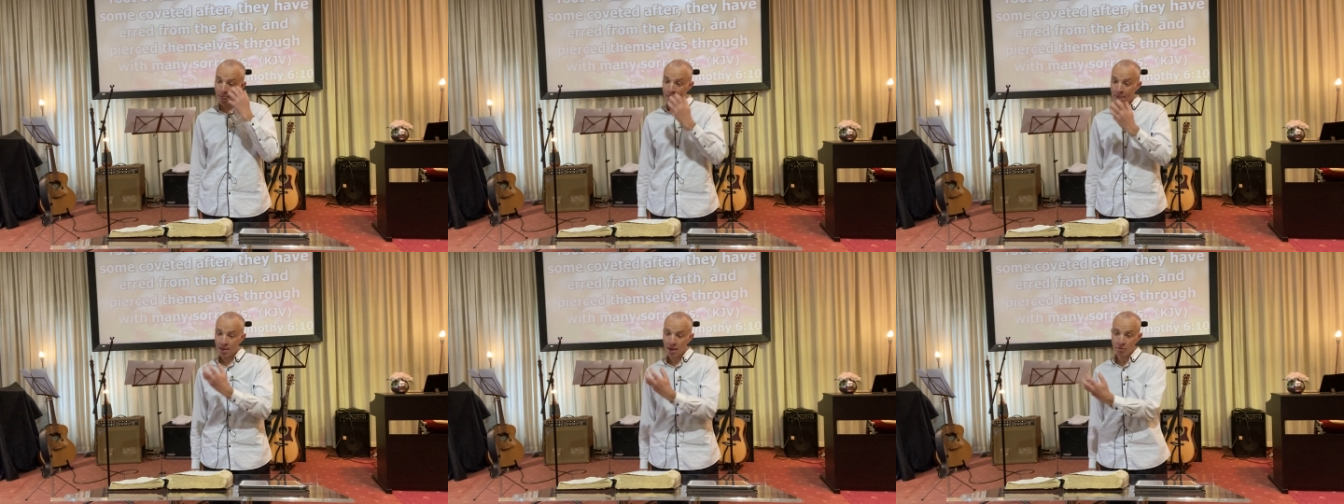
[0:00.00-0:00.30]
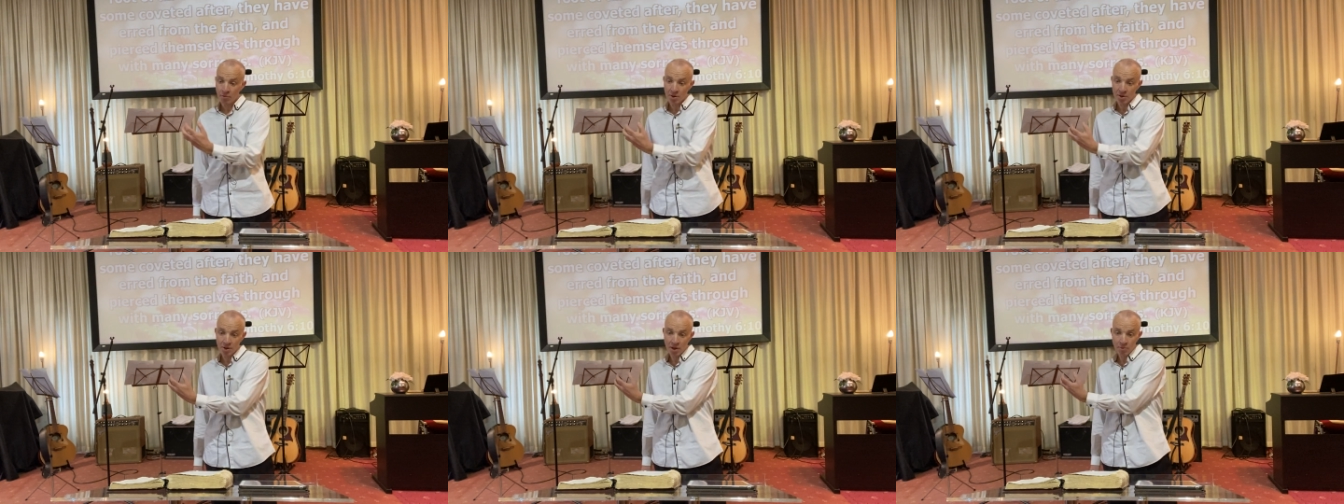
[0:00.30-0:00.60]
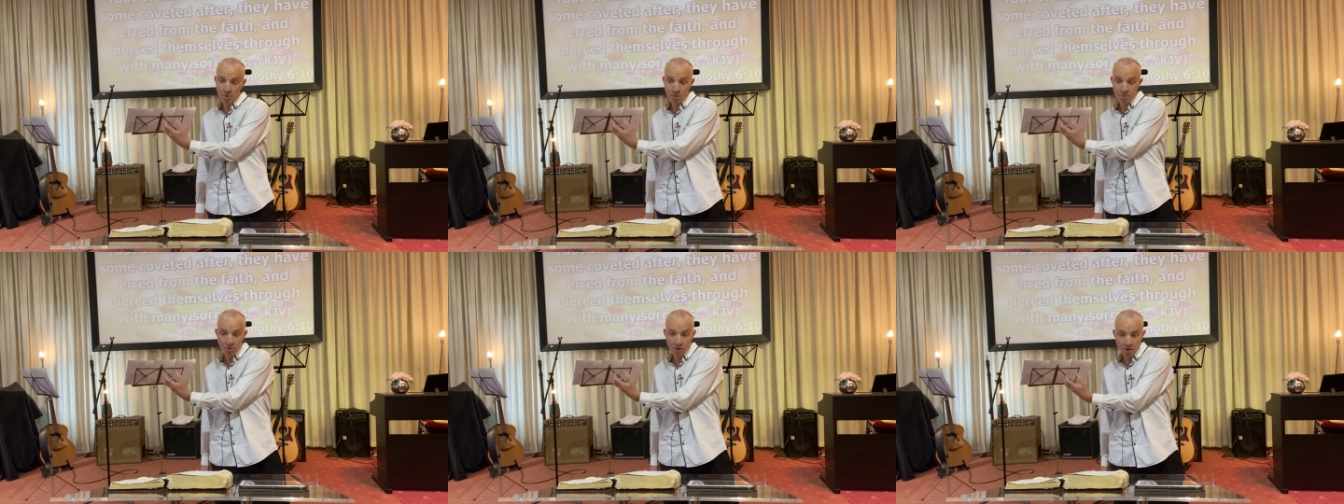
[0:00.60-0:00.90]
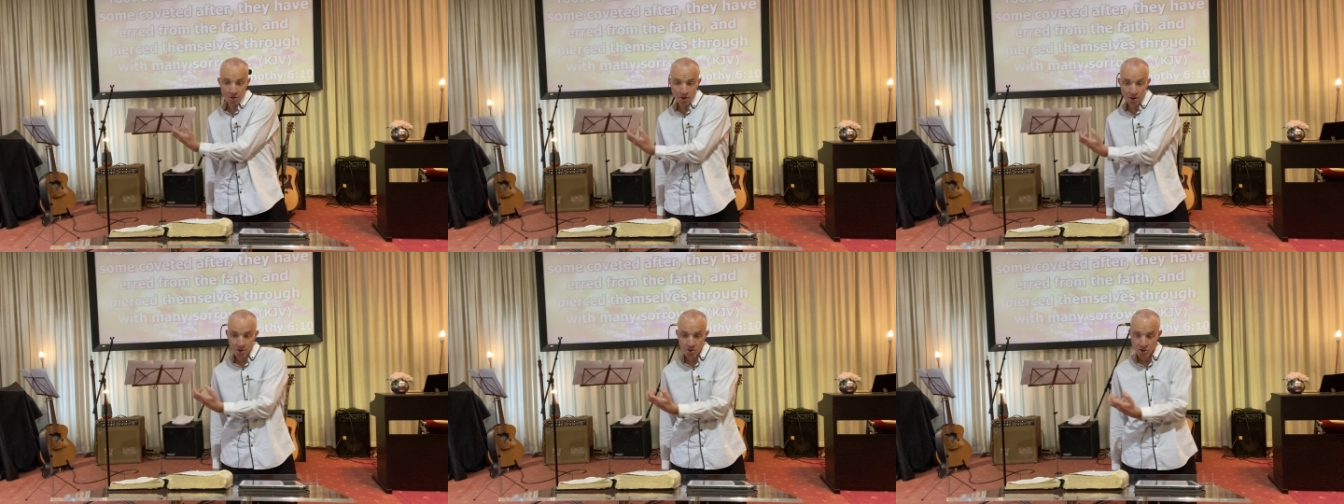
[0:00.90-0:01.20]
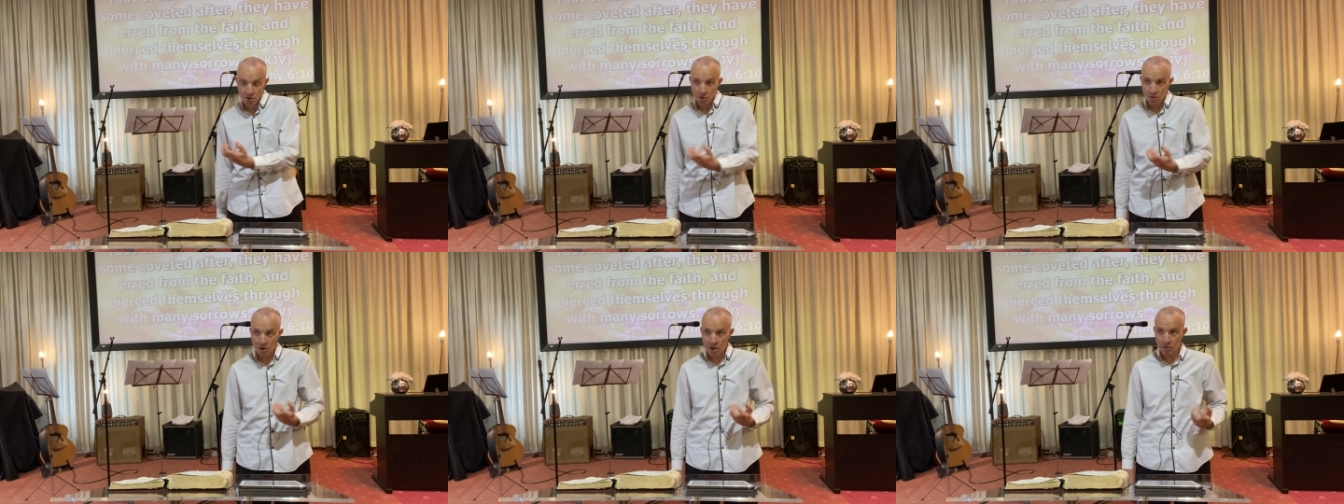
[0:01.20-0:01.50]
Yeah. It, will, it will pull your
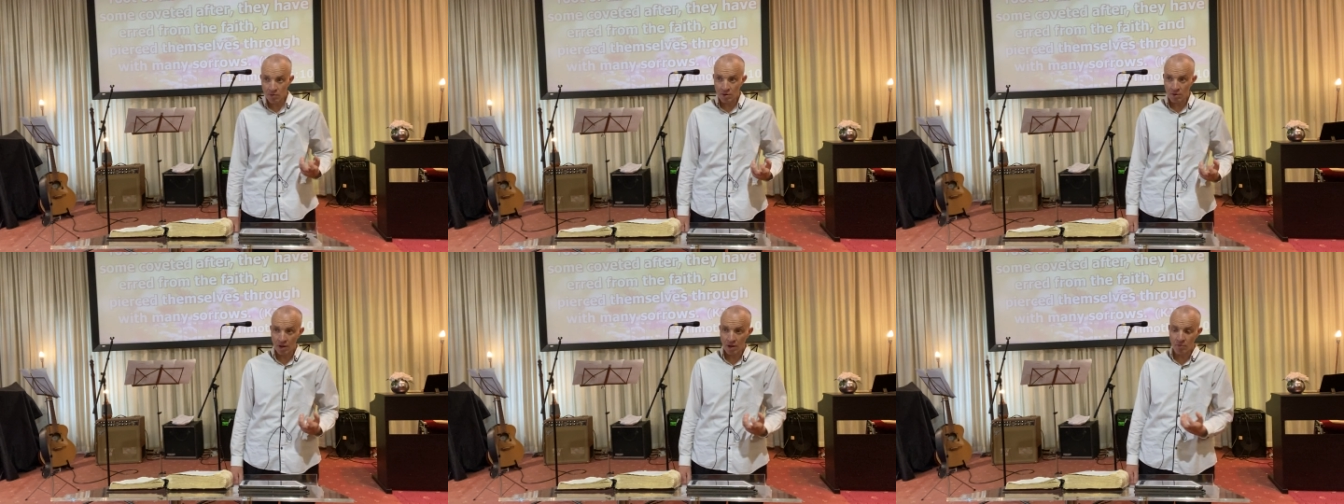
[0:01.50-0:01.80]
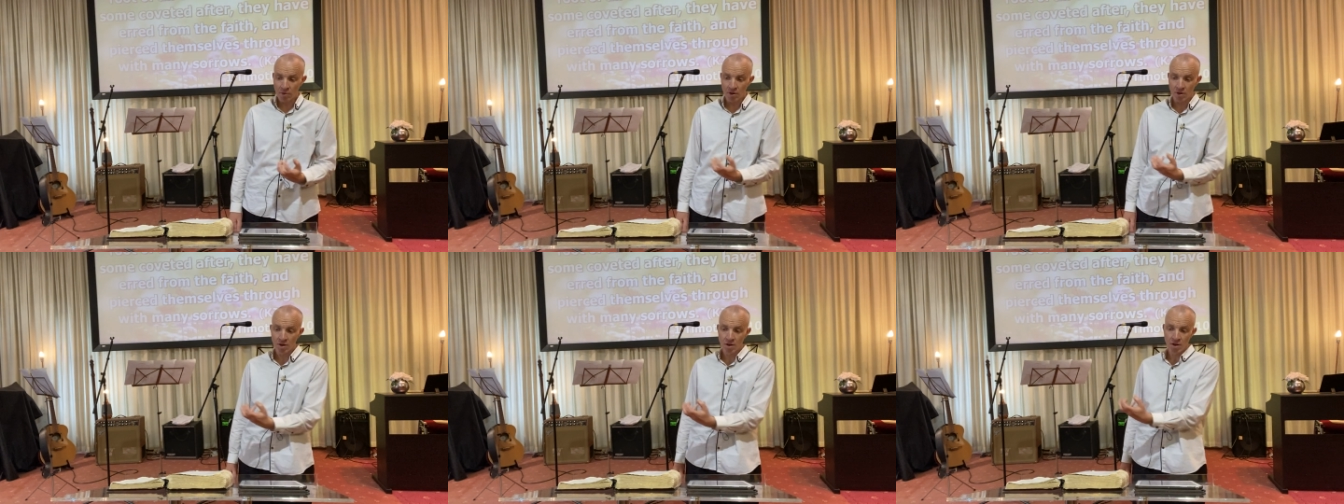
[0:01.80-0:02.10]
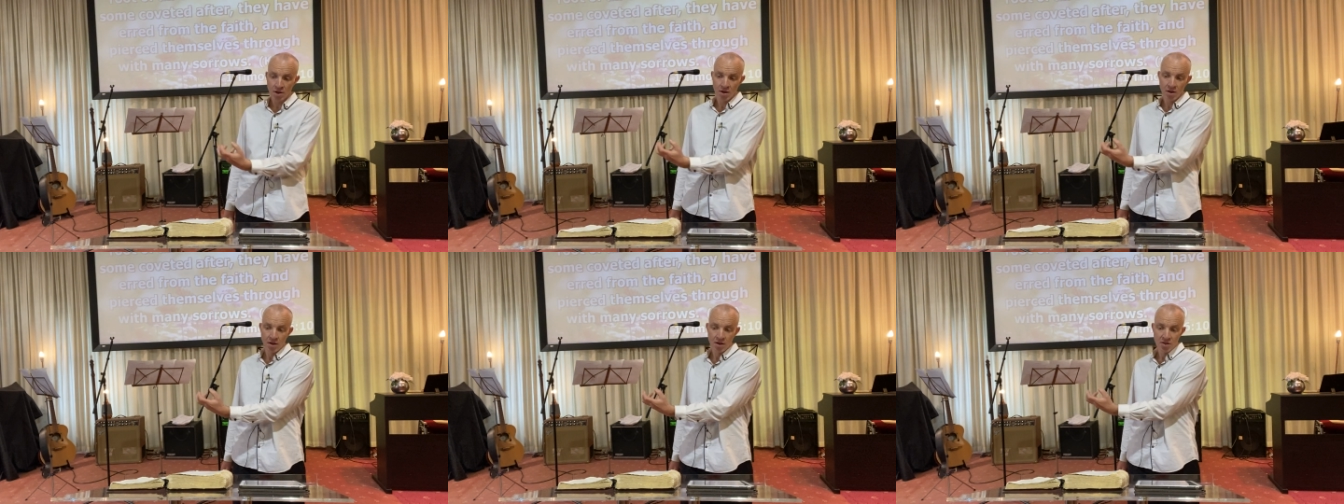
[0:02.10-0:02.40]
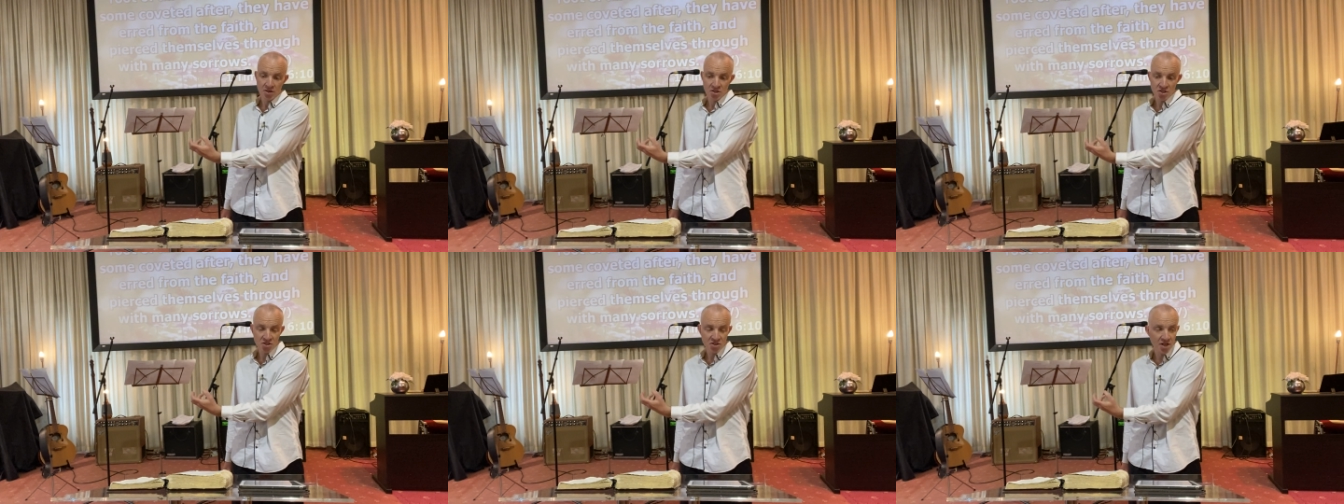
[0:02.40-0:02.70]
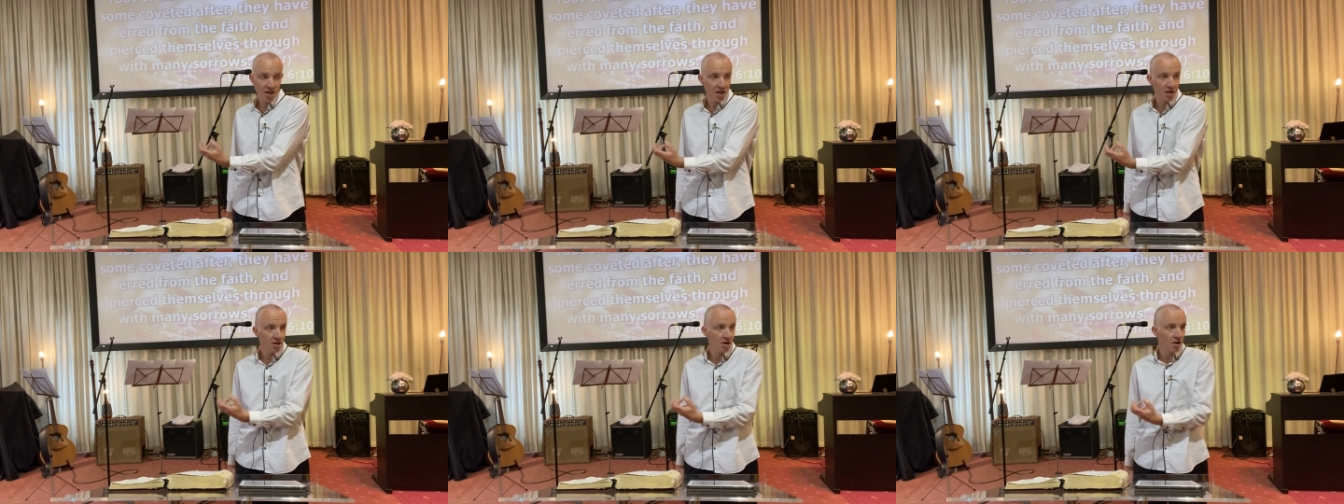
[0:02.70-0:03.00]
soul. It will, it will
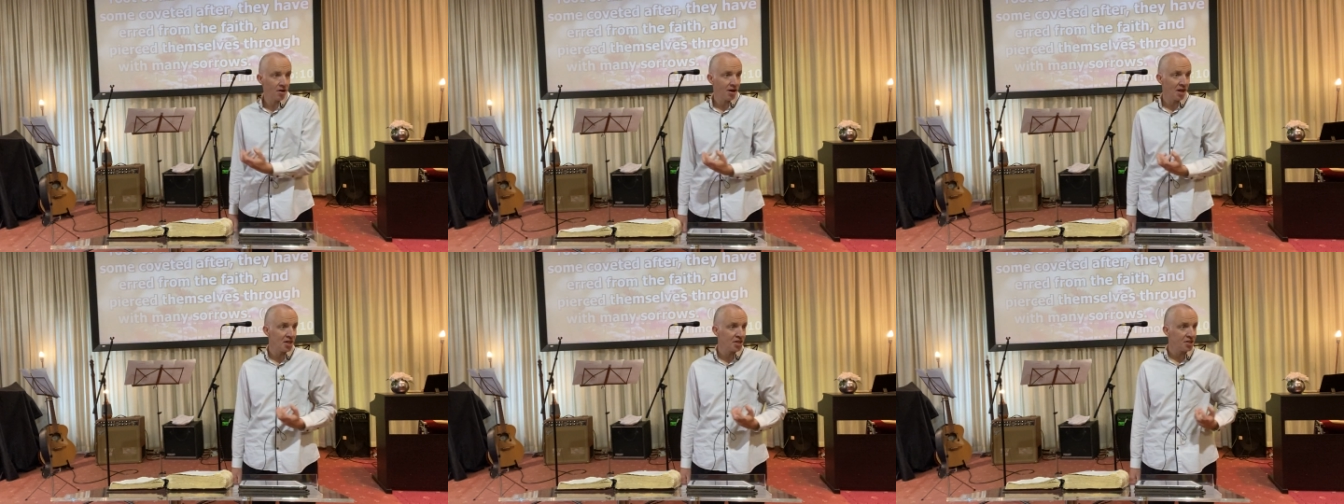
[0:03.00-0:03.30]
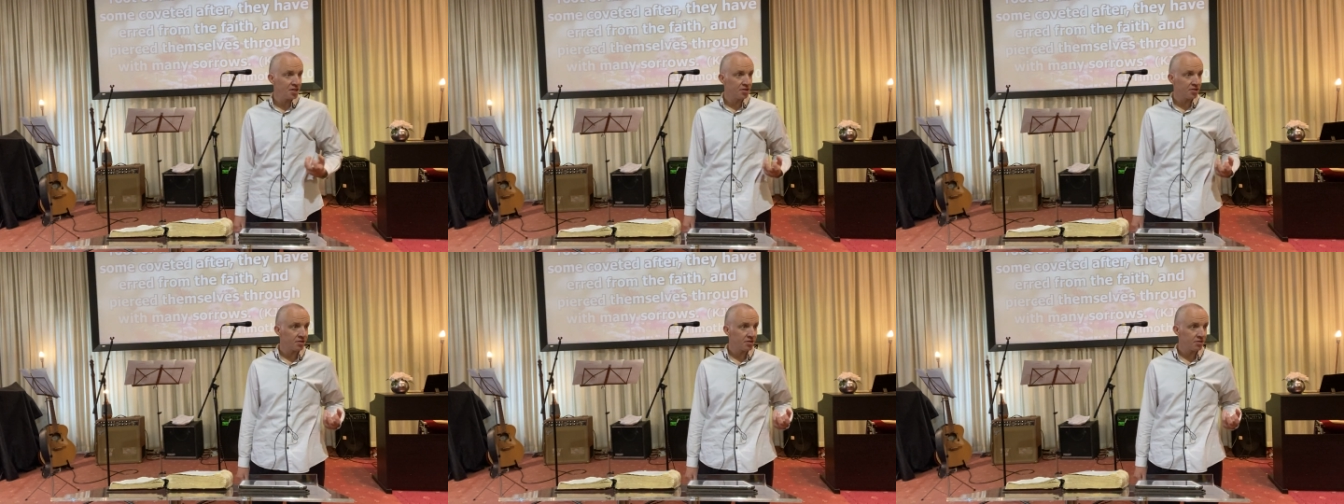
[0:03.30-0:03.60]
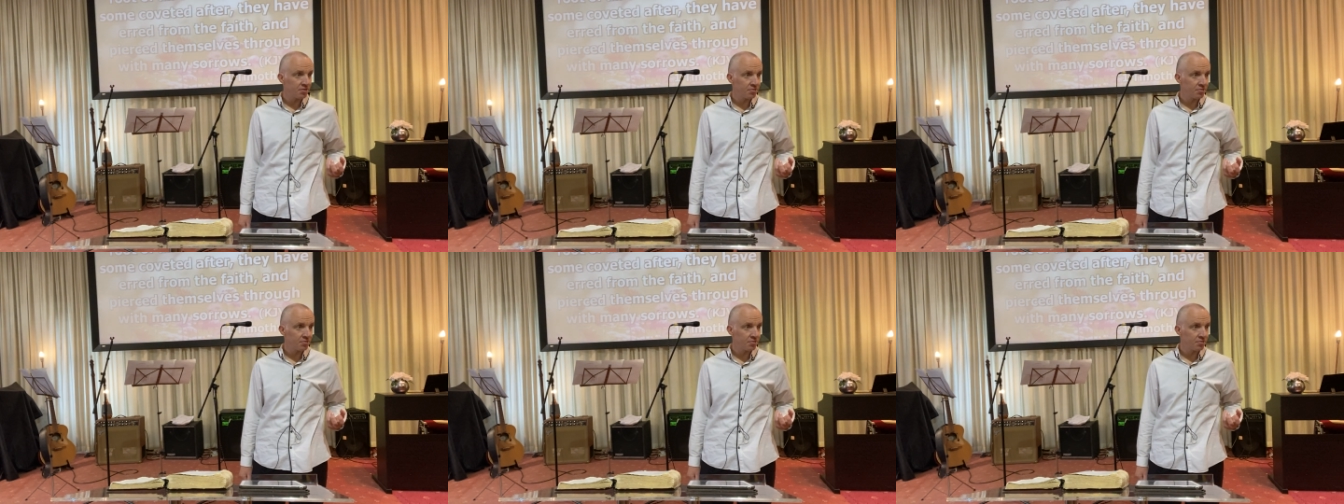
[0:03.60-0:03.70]
seek your allegiance.